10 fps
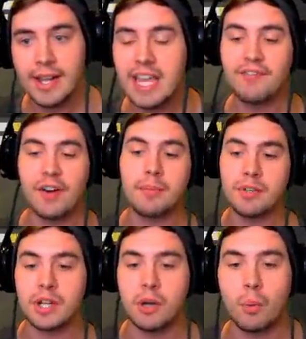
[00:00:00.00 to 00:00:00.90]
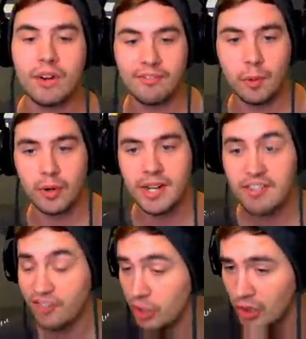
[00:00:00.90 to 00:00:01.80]
If I'm using a 140,
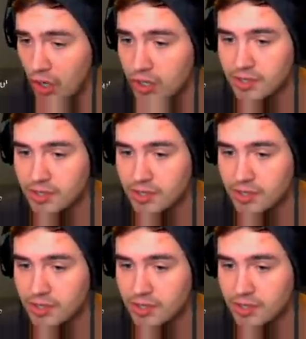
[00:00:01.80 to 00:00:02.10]
for a long